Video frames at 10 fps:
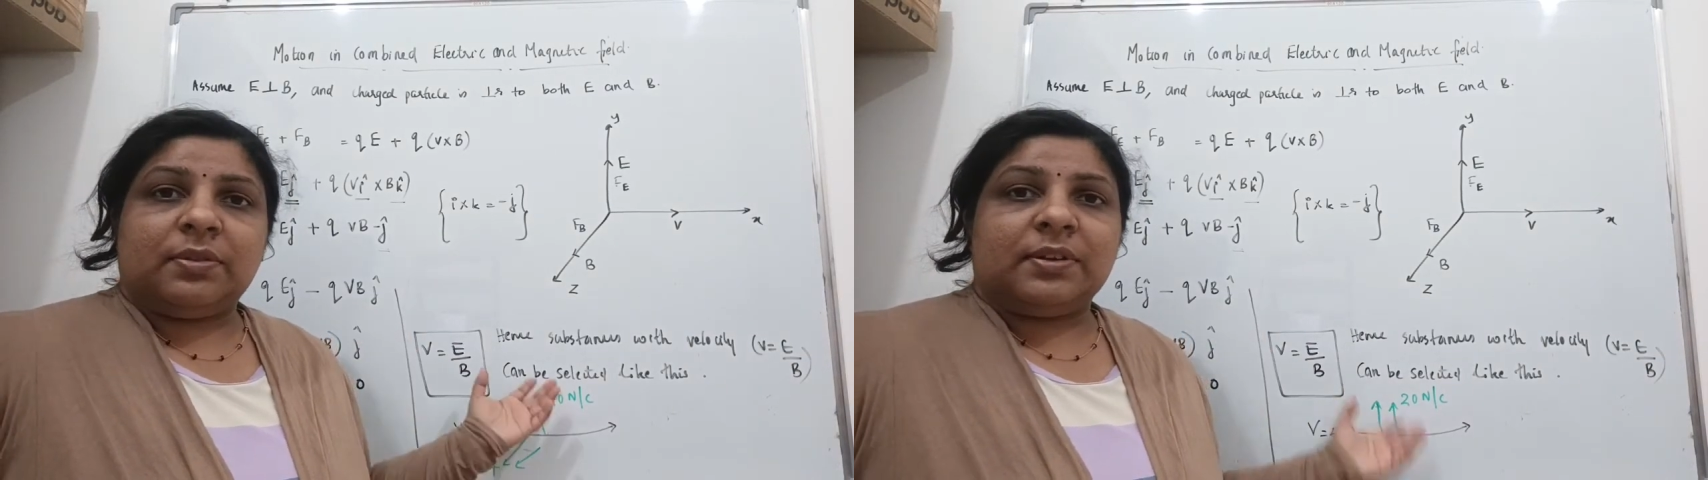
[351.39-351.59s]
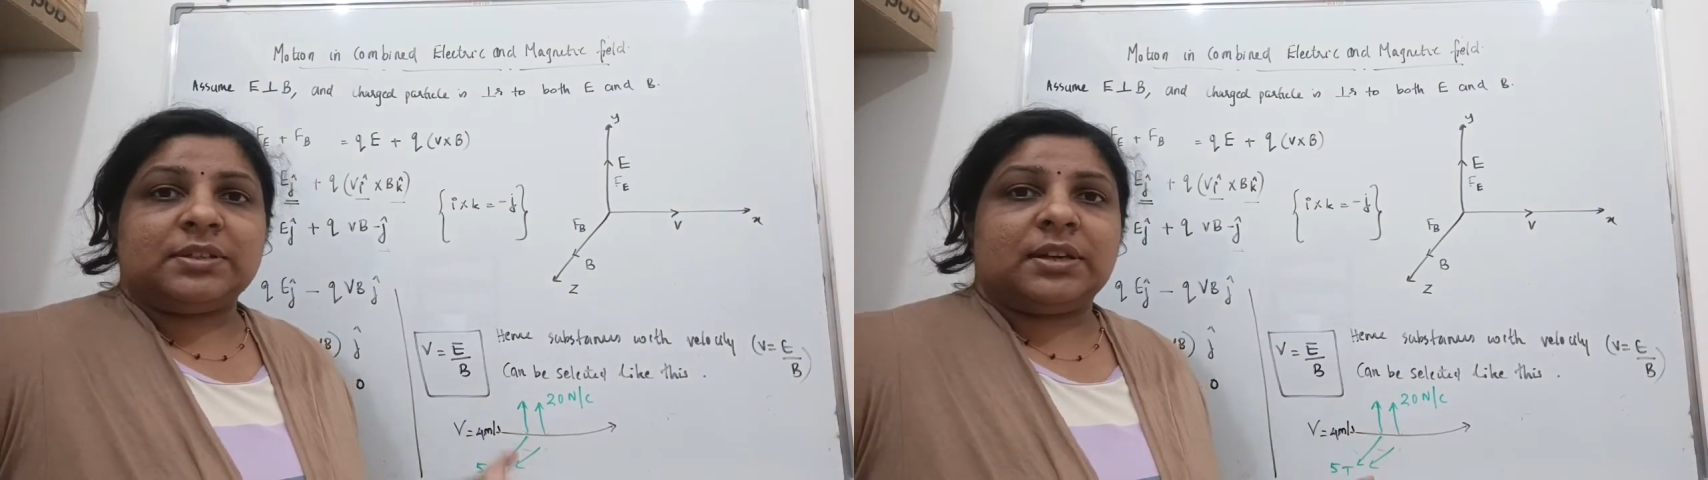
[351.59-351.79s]
we
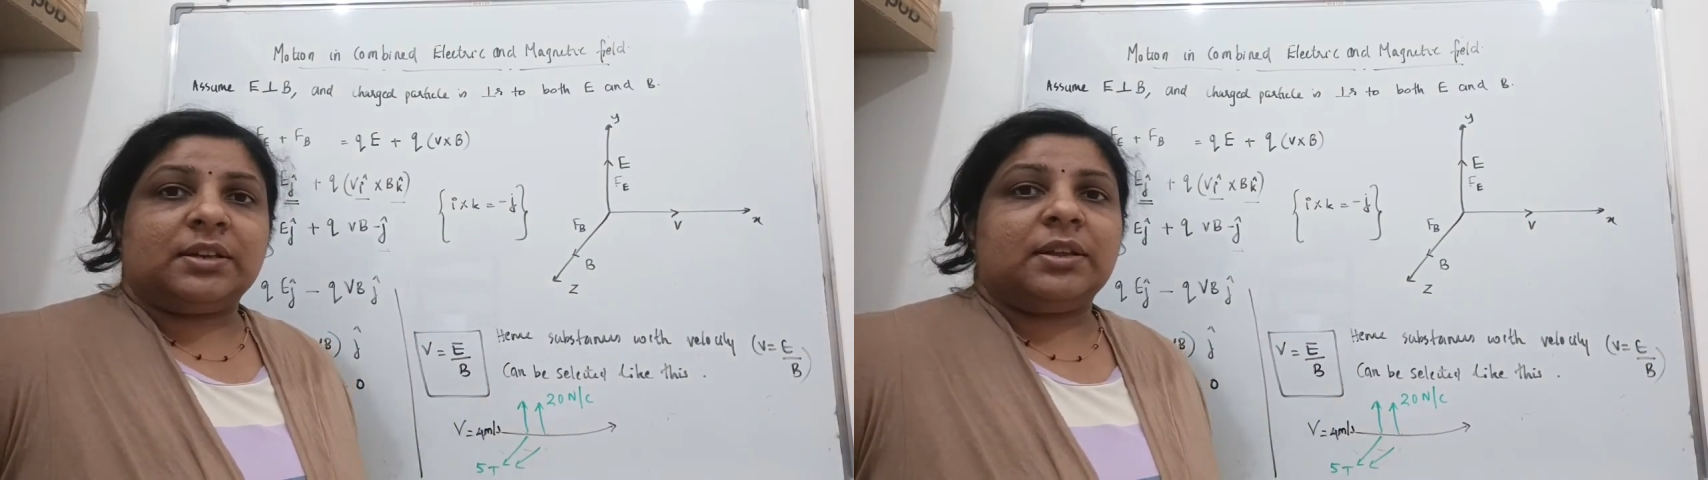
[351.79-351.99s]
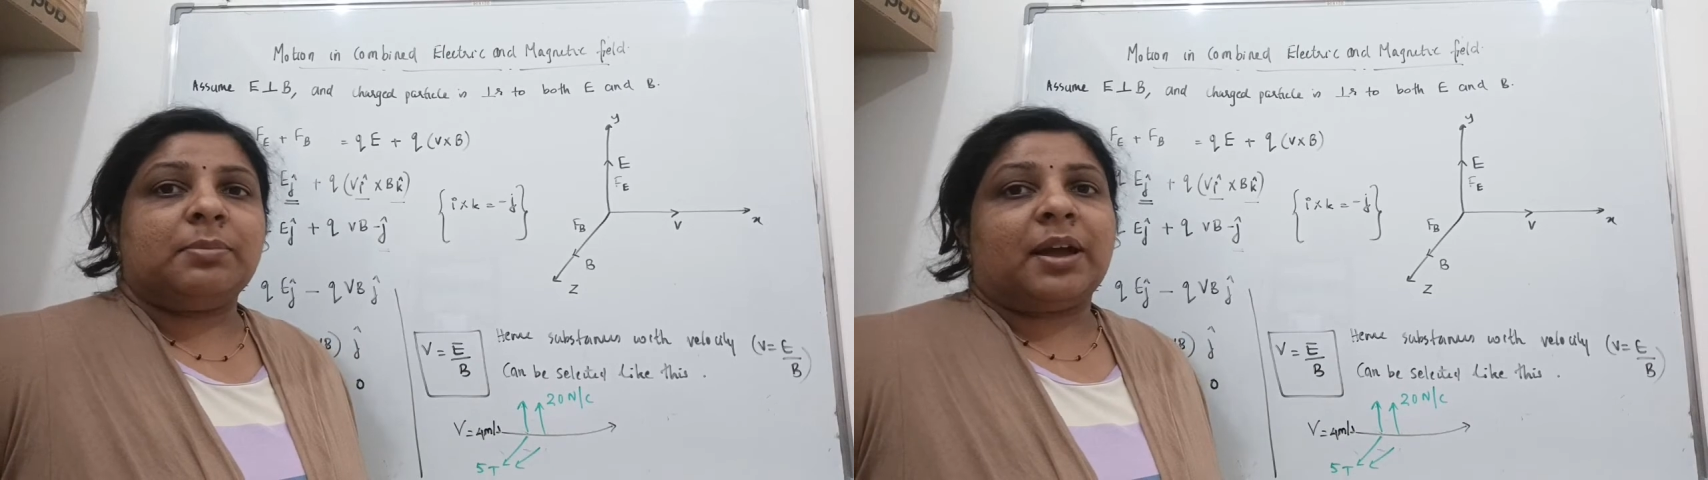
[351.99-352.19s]
will
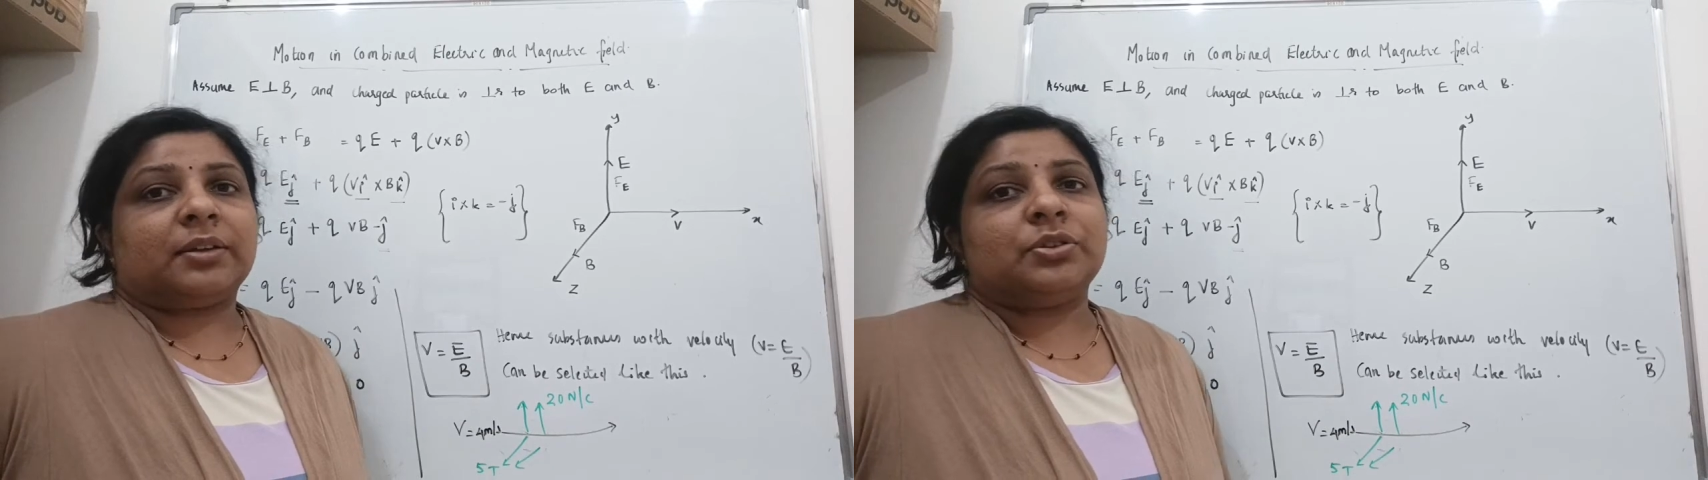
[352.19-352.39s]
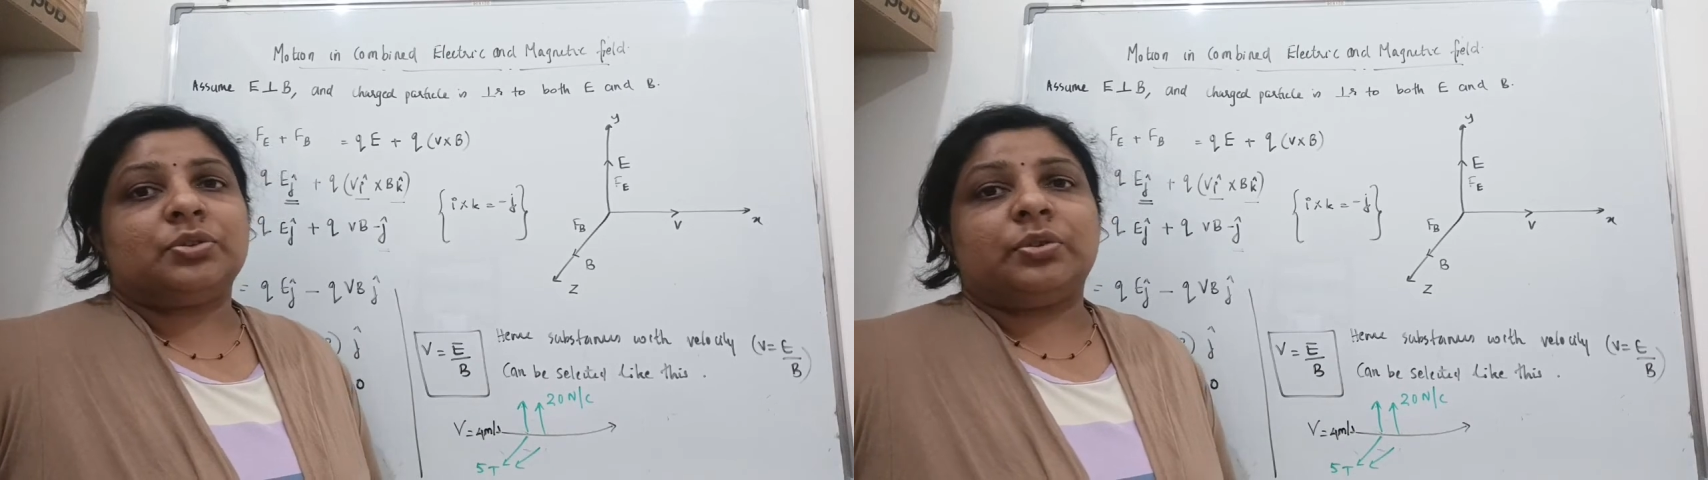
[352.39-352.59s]
set the
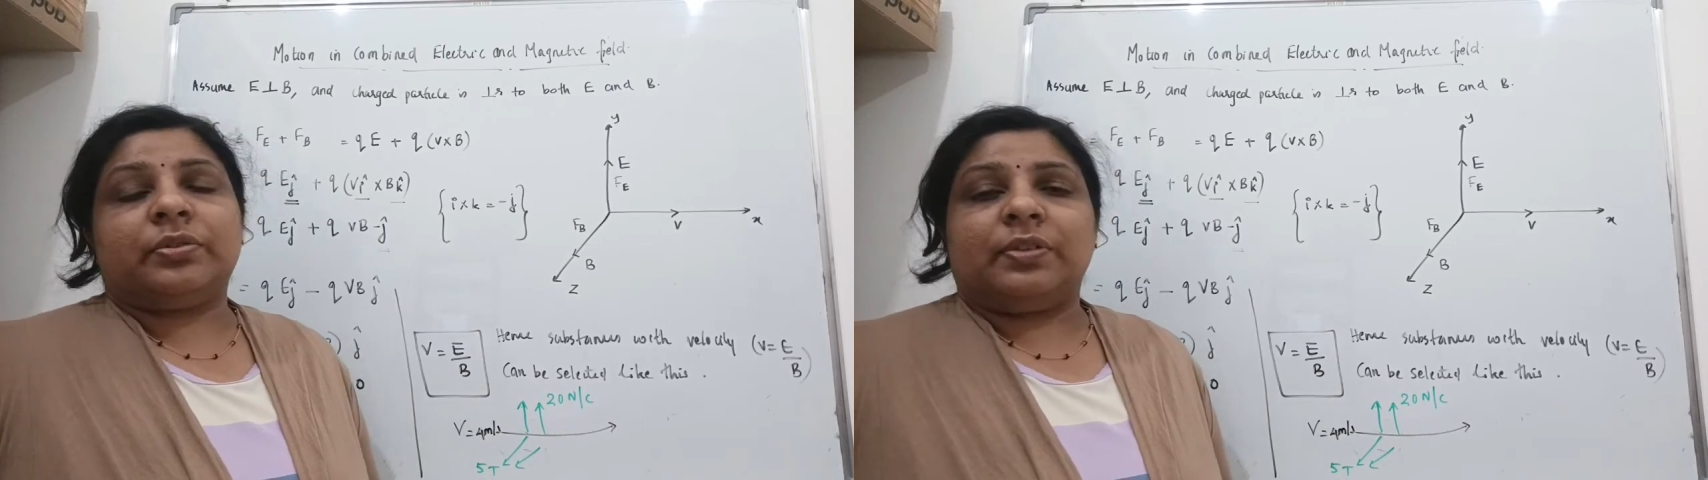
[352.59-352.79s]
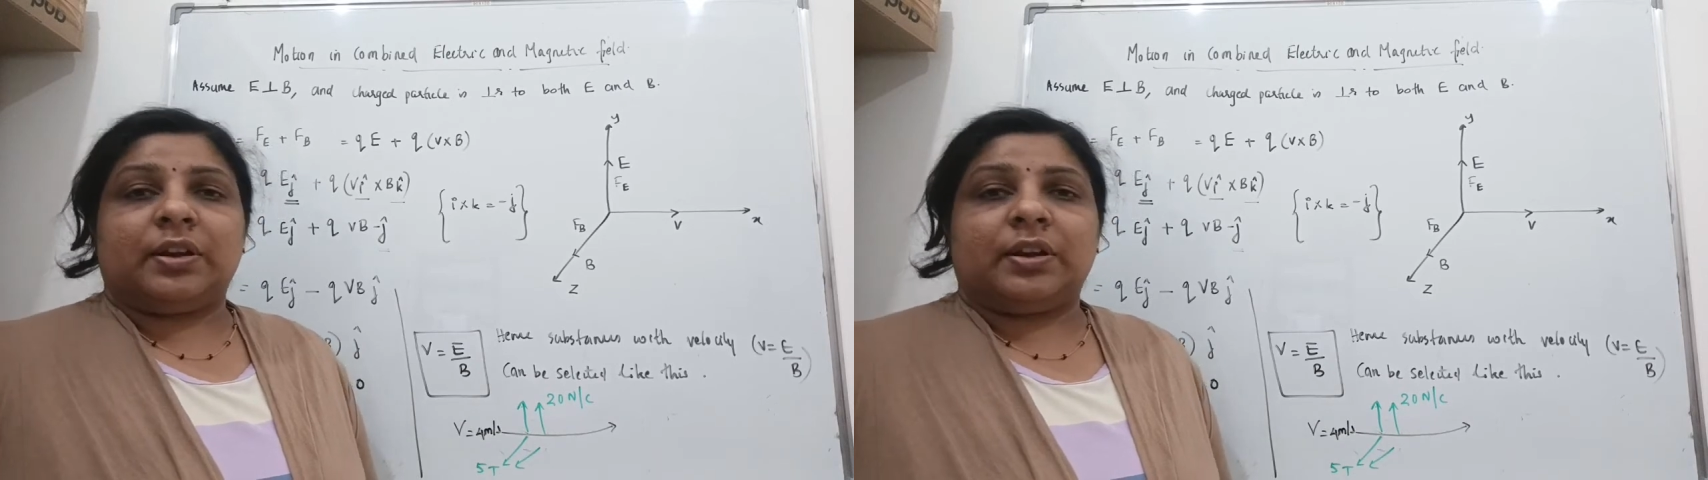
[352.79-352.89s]
magnitude of